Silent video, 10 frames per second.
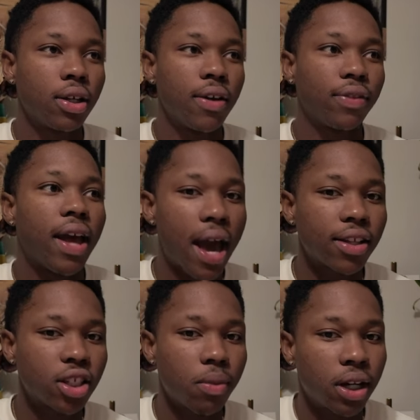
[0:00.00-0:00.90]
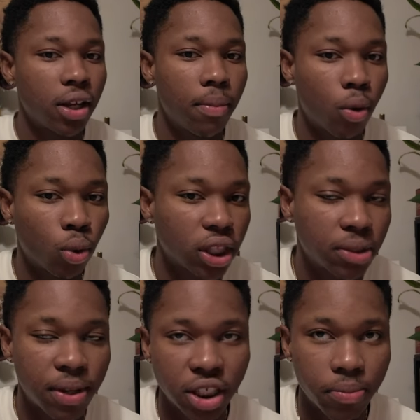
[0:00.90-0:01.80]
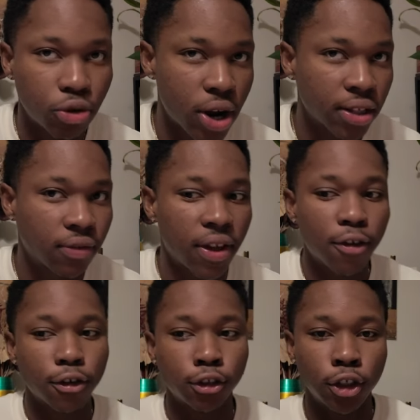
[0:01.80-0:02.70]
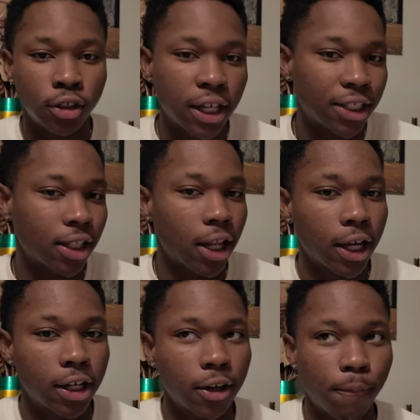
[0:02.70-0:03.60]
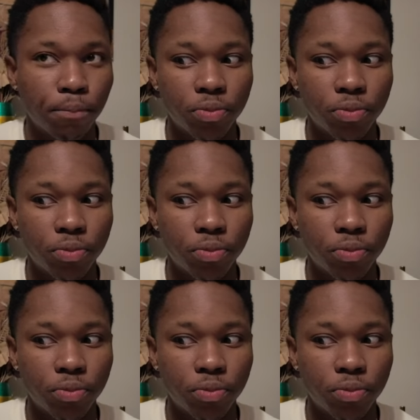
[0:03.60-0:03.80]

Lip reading: if they had some idea about what this means to be trans, that they understood that it's not like a,